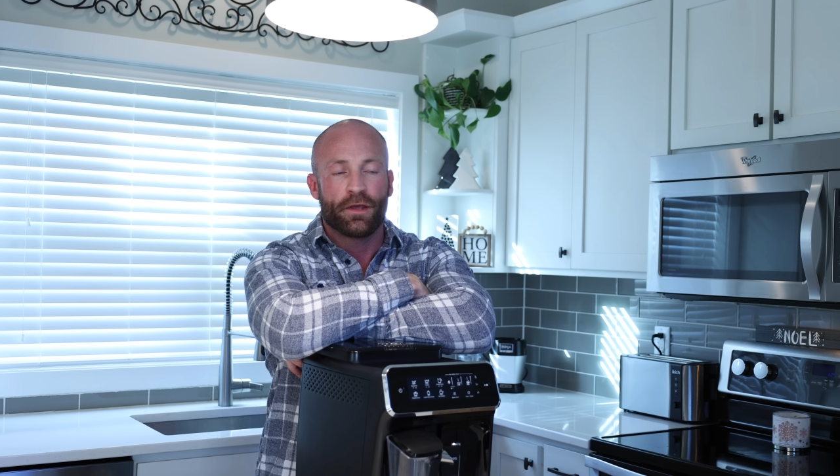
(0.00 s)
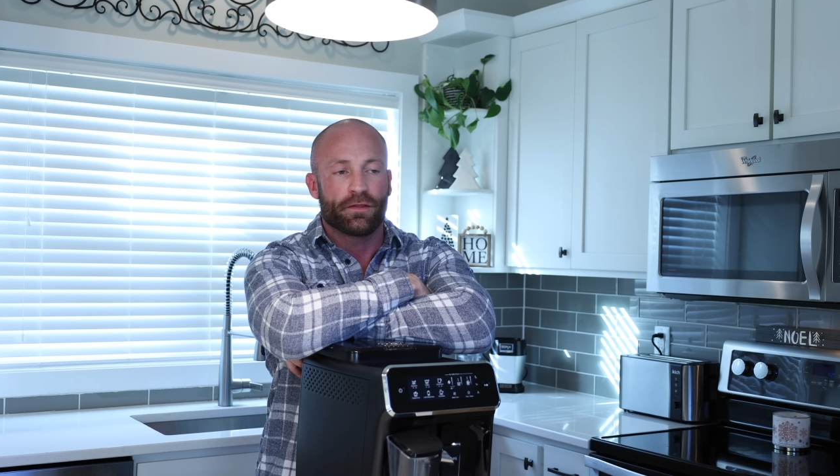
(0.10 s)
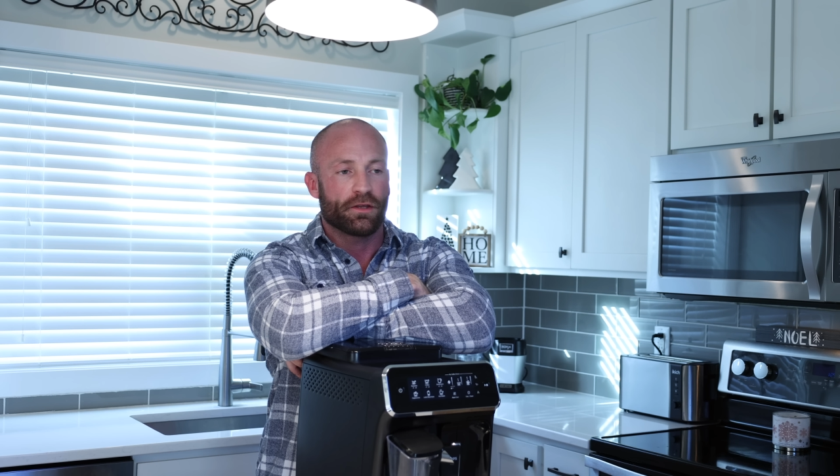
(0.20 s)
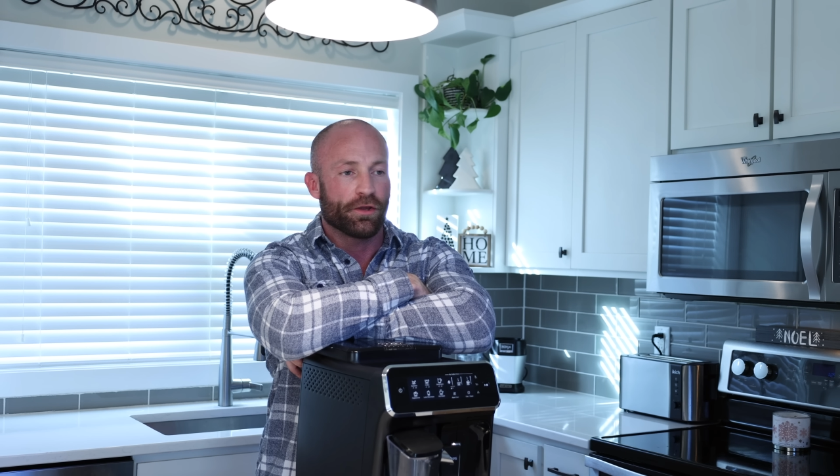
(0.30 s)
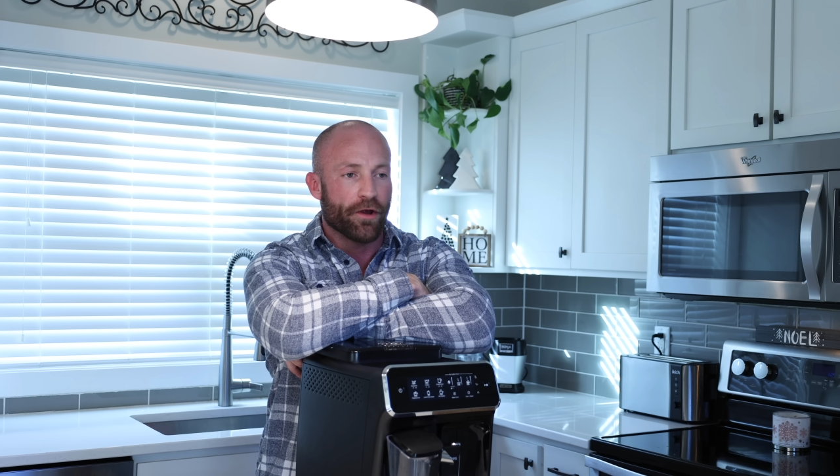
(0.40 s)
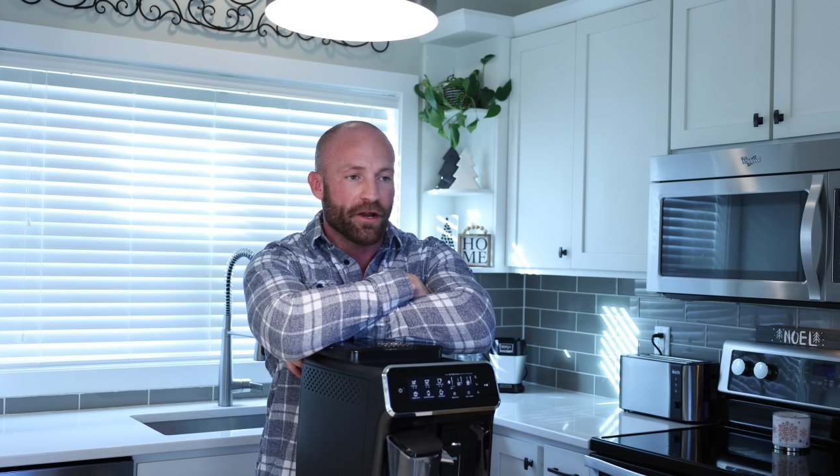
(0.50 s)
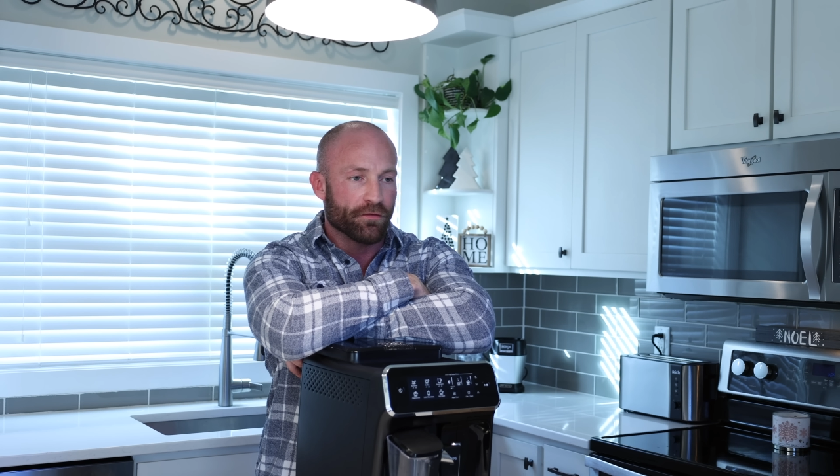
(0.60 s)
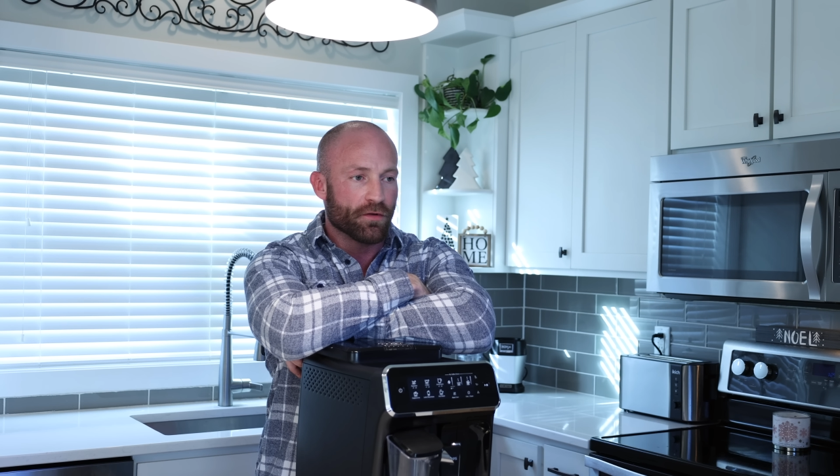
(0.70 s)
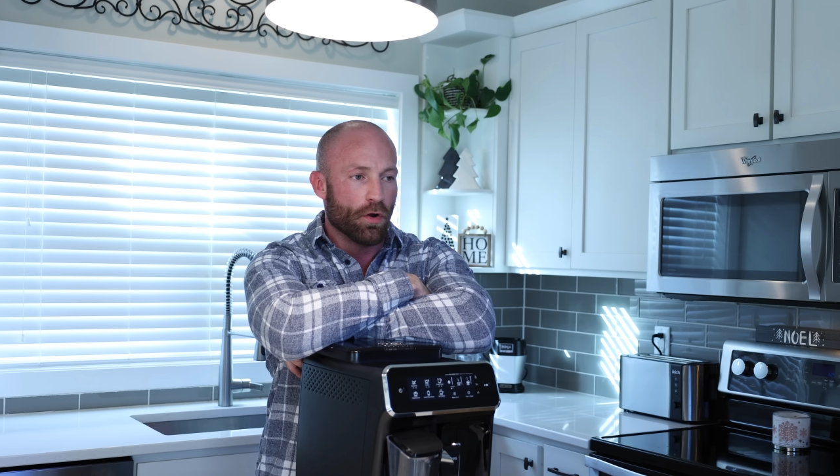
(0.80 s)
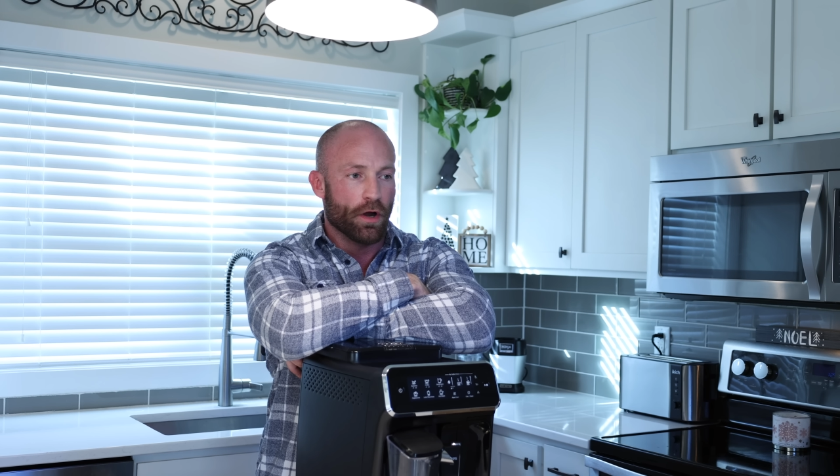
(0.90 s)
The Keurig,
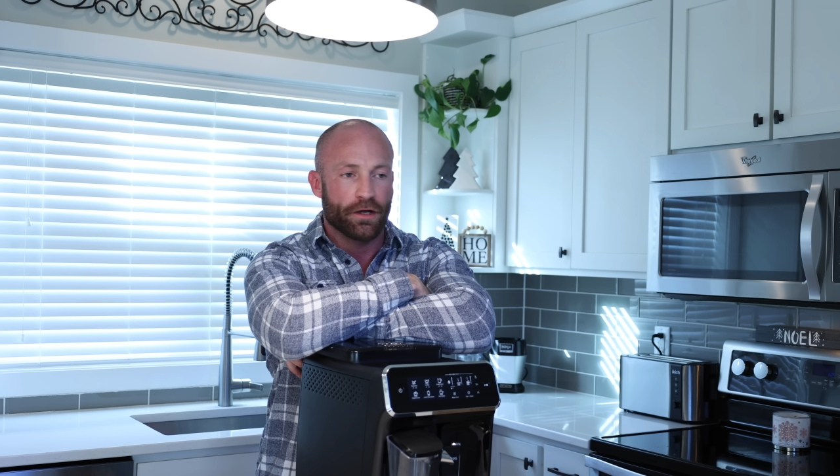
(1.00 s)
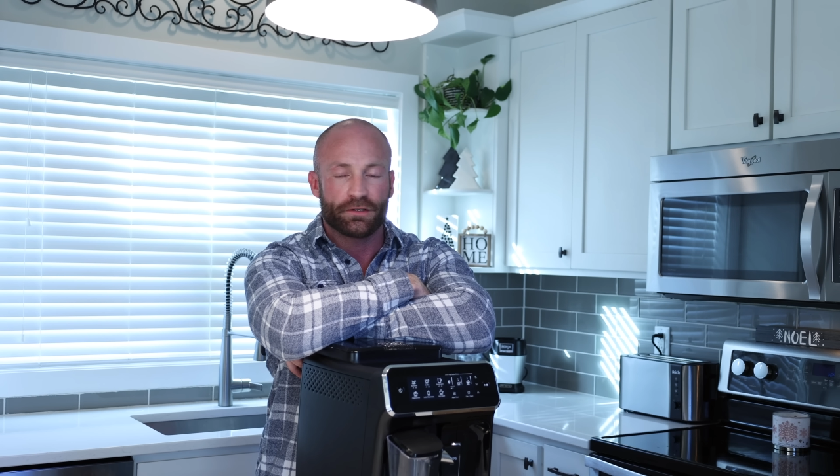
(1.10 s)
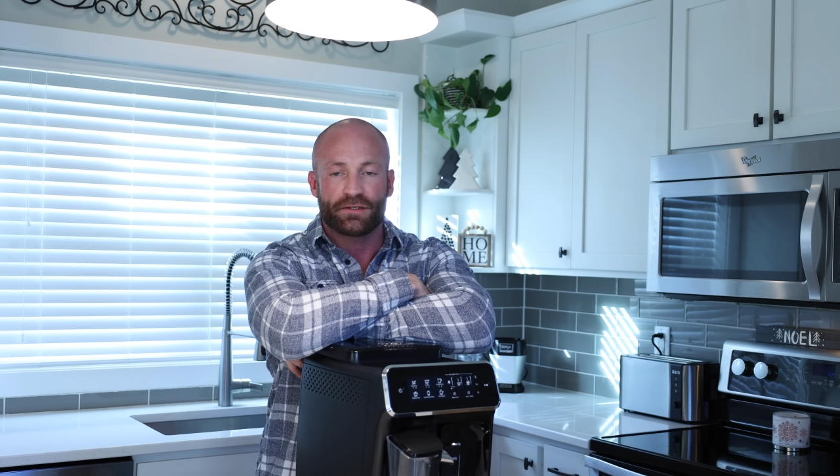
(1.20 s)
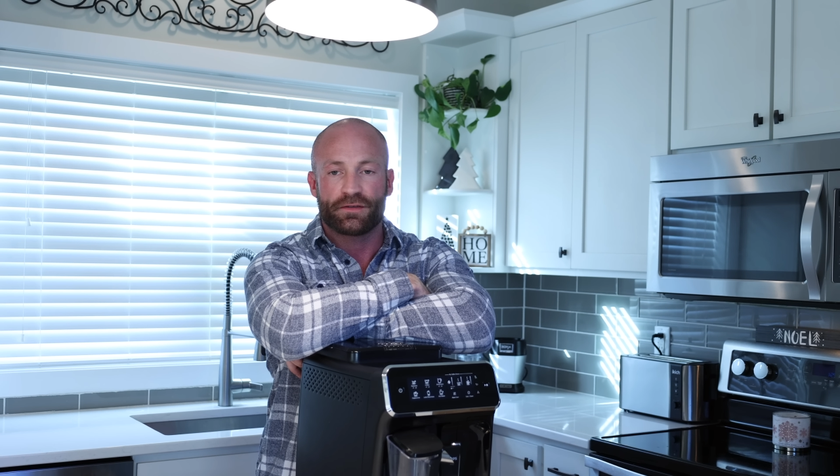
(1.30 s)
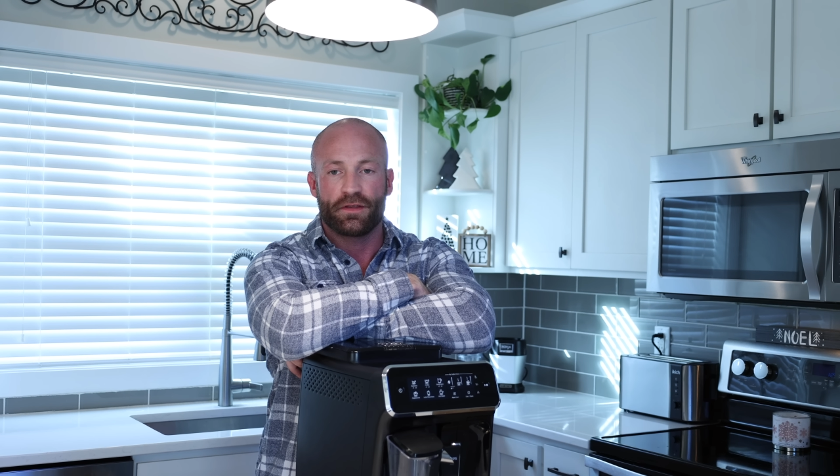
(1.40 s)
of course,